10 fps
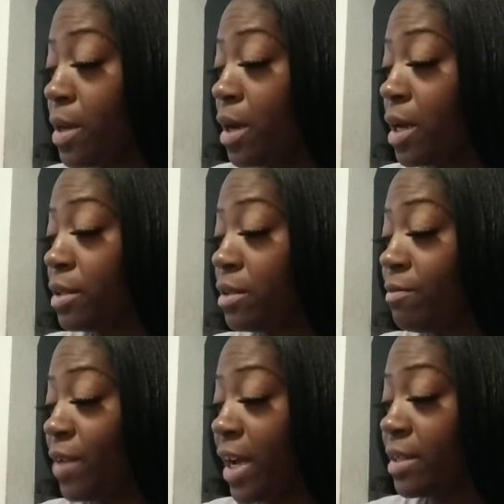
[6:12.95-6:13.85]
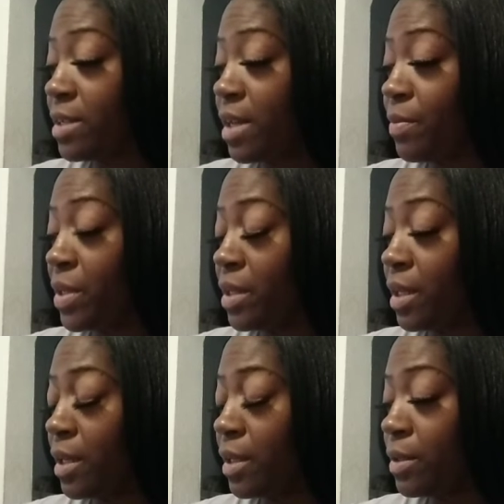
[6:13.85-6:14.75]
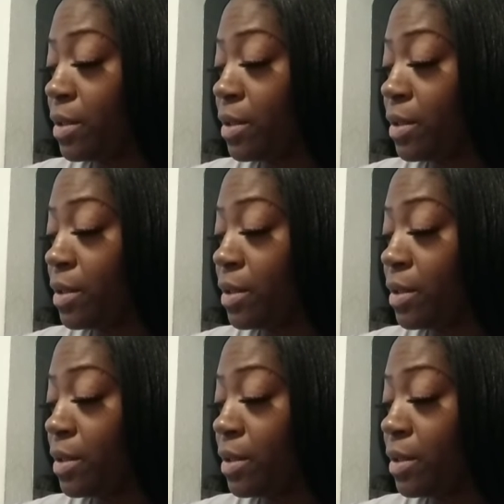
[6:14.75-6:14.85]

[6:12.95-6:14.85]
the divine stepping in,